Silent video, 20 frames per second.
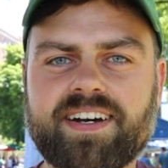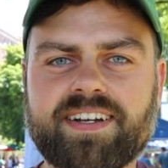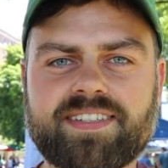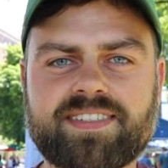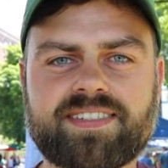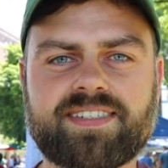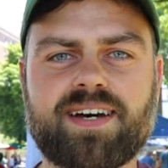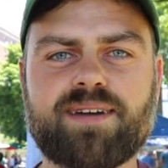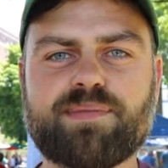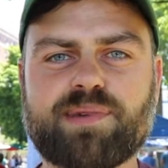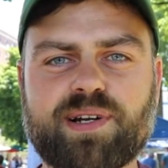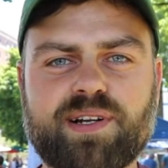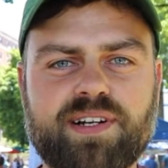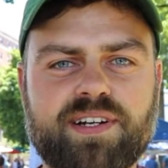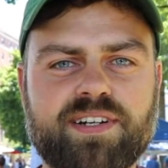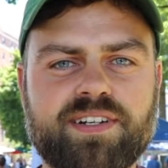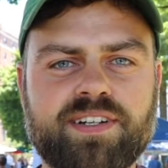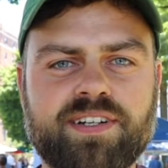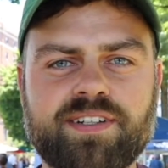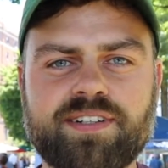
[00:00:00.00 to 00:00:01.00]

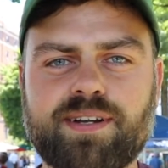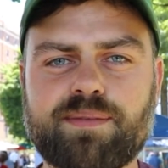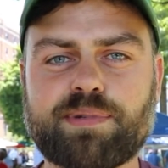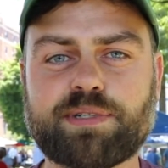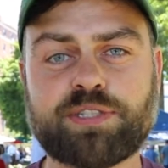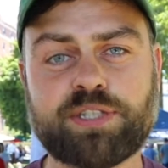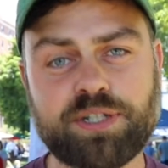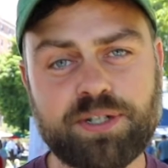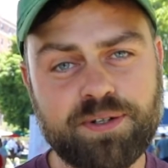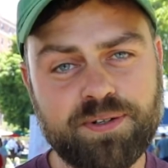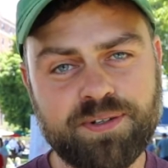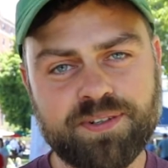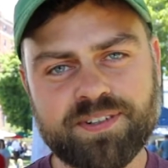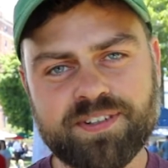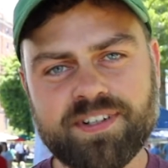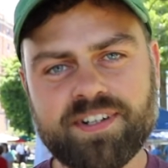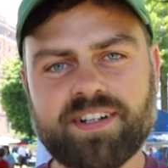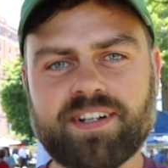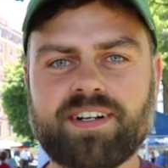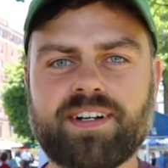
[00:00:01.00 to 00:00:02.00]
summer number 2,
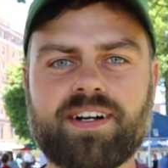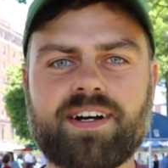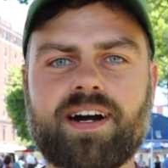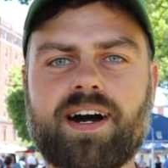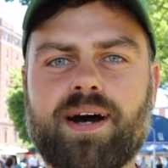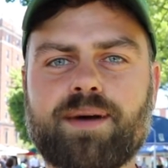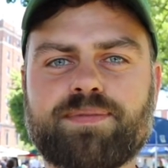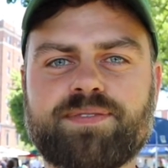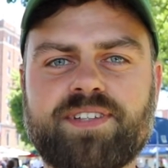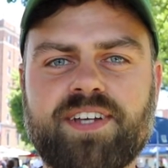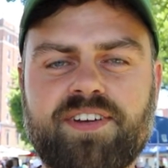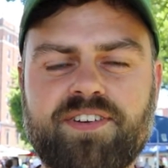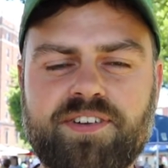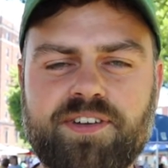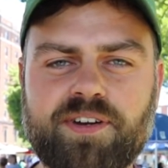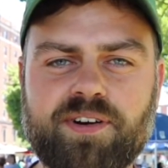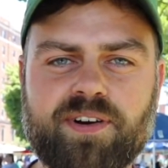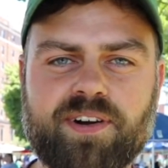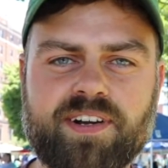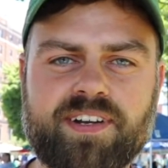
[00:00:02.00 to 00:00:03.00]
upstate
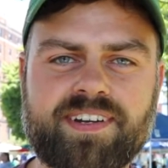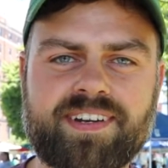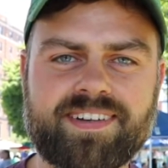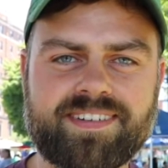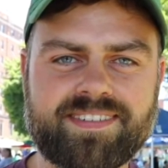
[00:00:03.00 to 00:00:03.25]
New York.